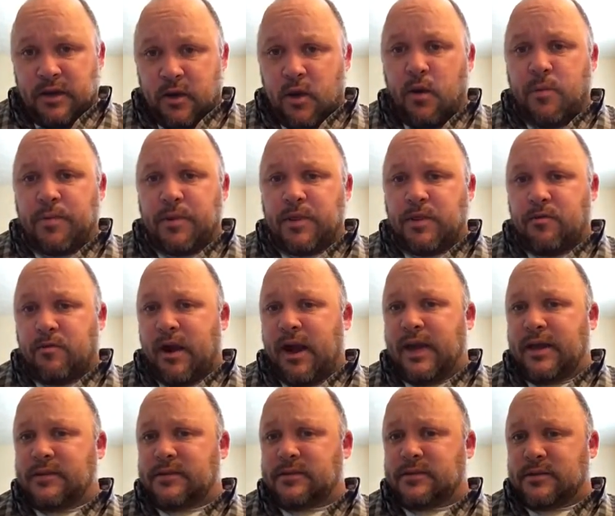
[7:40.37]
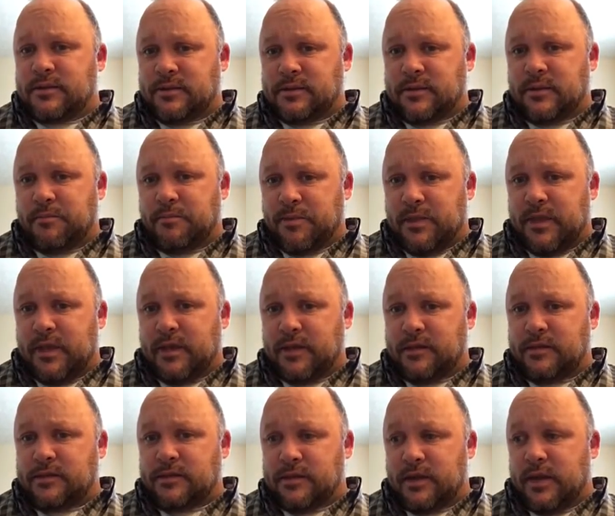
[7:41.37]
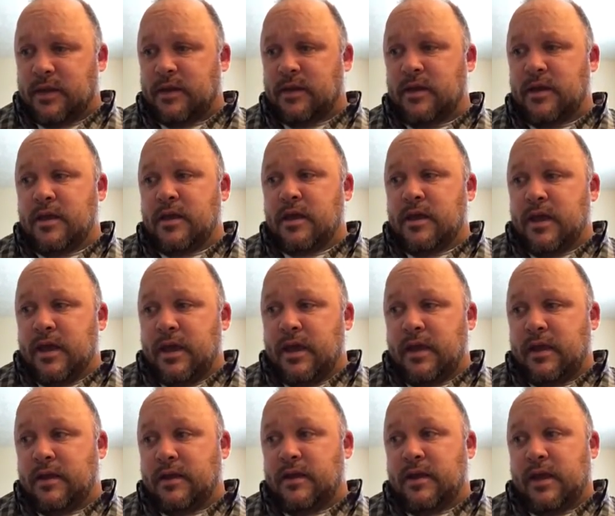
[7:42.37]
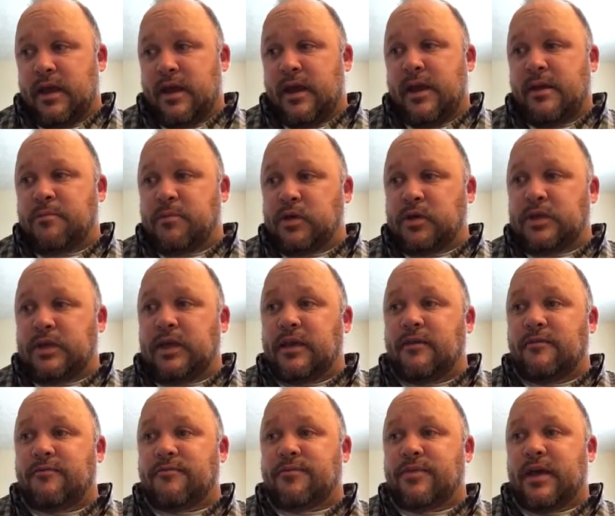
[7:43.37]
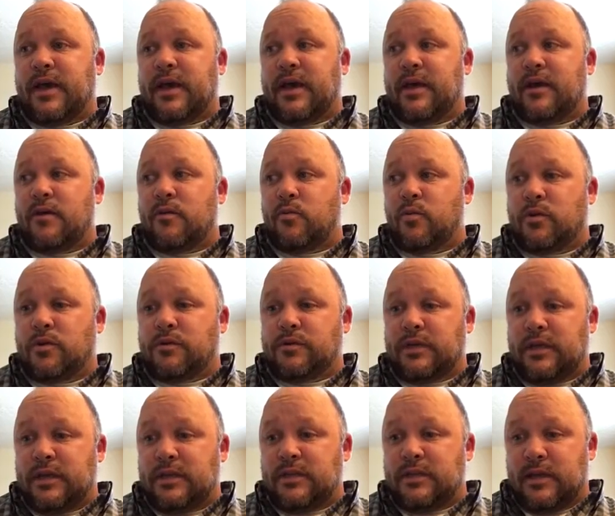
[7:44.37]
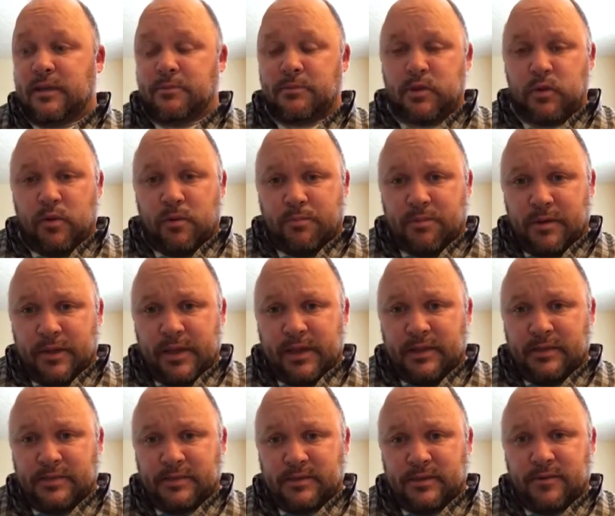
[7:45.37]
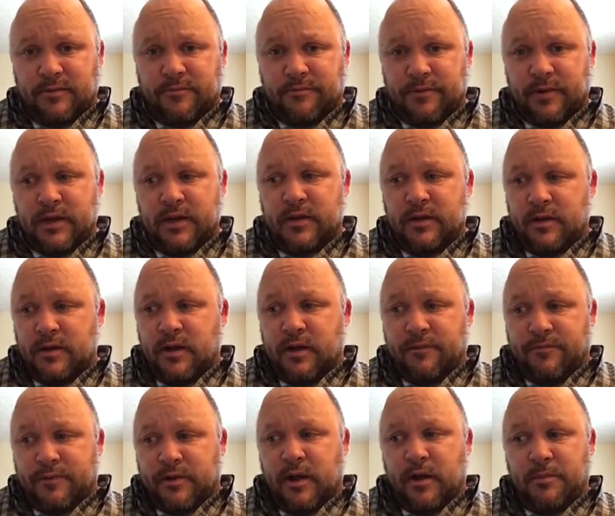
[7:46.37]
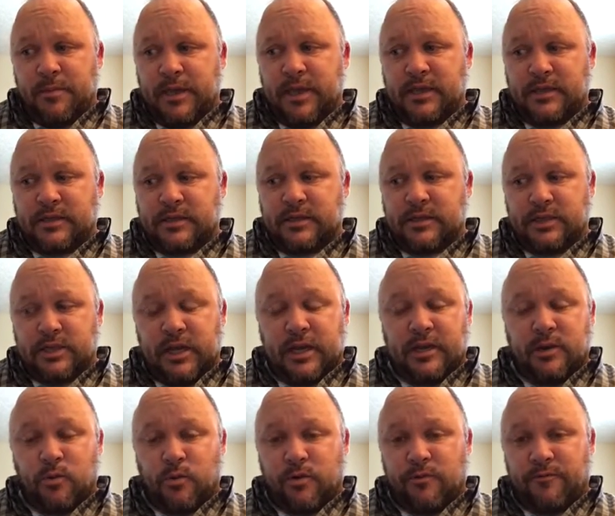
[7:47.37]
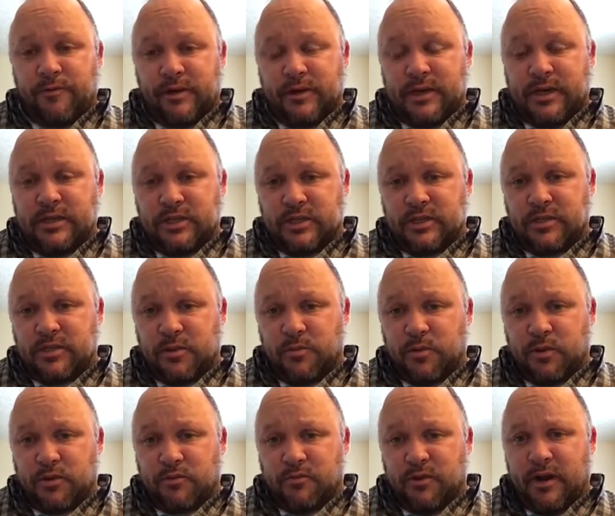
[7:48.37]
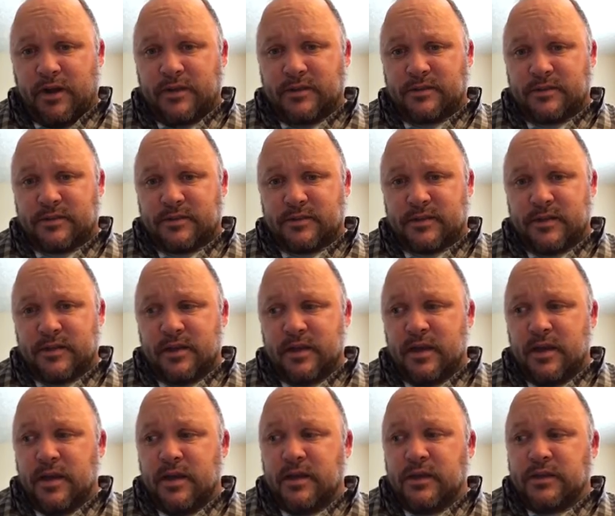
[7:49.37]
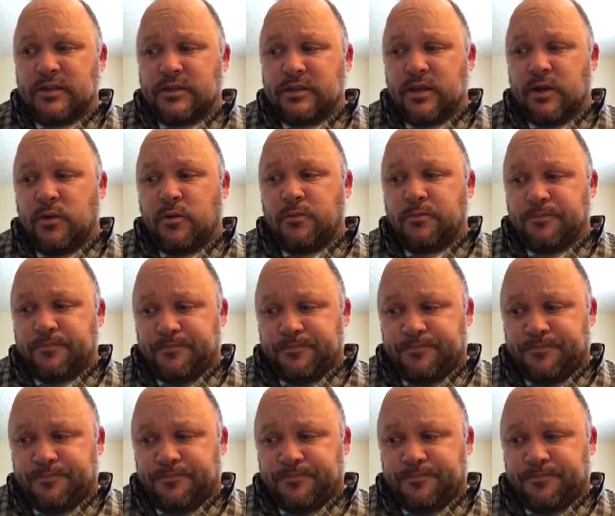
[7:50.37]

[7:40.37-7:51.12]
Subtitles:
open their eyes to some things, and I believe that will lead them to a place of coming into genuine relationship with Christ. So